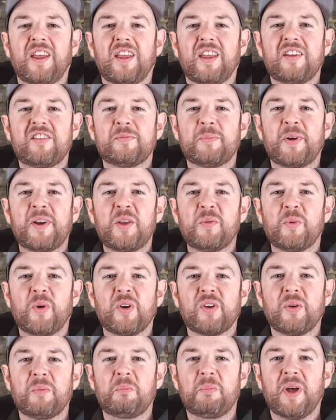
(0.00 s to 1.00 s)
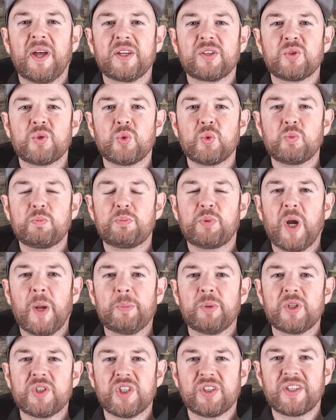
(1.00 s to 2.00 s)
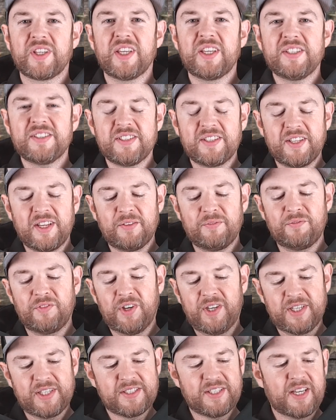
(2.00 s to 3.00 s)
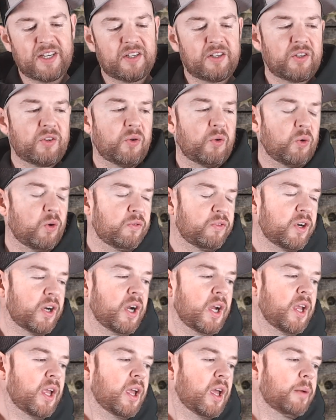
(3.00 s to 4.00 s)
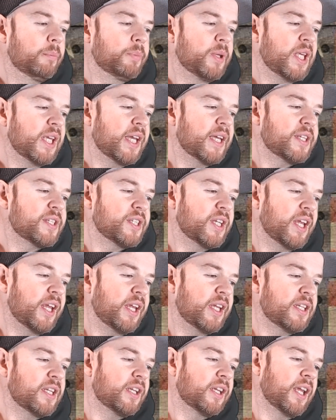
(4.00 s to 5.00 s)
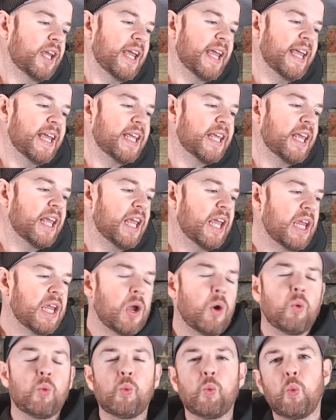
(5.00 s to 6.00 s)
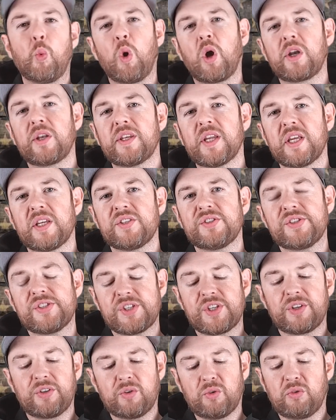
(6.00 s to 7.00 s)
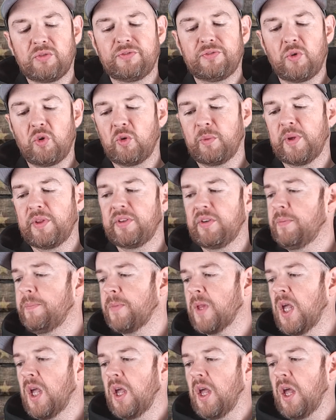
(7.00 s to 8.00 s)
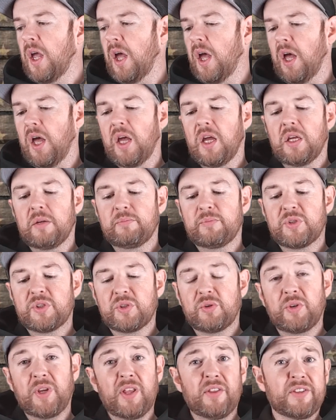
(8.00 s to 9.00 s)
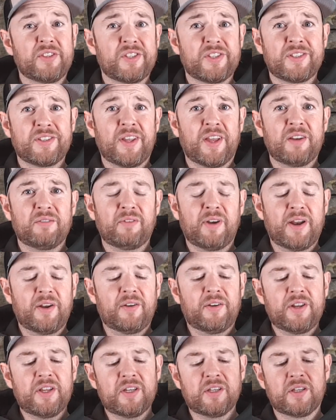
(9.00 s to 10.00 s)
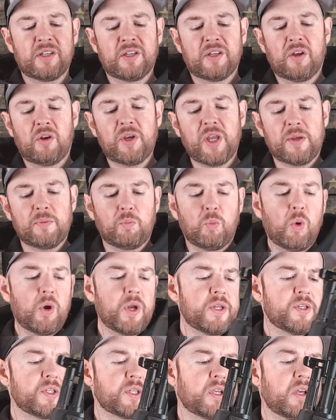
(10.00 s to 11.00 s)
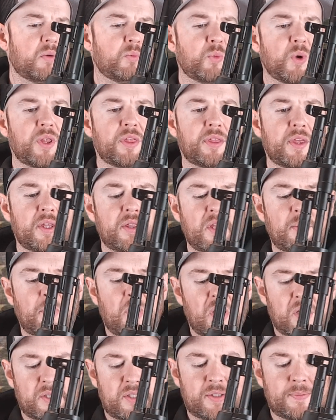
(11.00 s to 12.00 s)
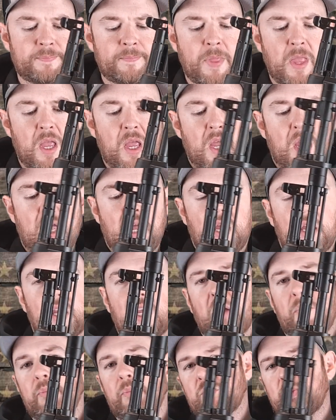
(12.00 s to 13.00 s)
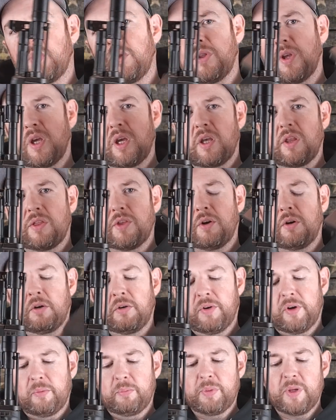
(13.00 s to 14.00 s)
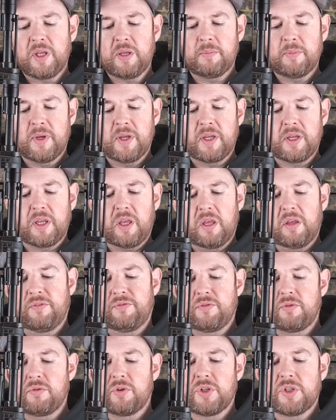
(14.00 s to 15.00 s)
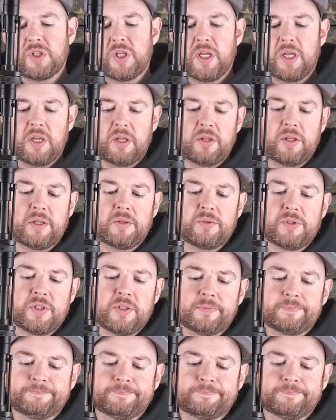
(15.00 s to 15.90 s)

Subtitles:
Hey everybody, welcome back to Prepper Junkie. Today I'm very excited to go over PSA AK-104 with you. So yeah, let's just dive right on in. Okay, what does it come with in the box? It comes with a 30 round PMag if your state allows it.